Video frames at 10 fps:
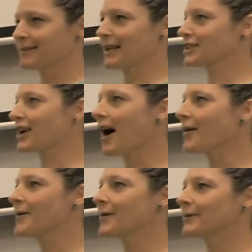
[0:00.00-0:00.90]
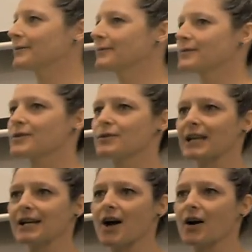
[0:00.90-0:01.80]
Let's go. You
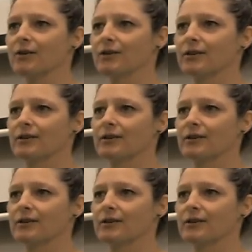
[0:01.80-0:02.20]
say no?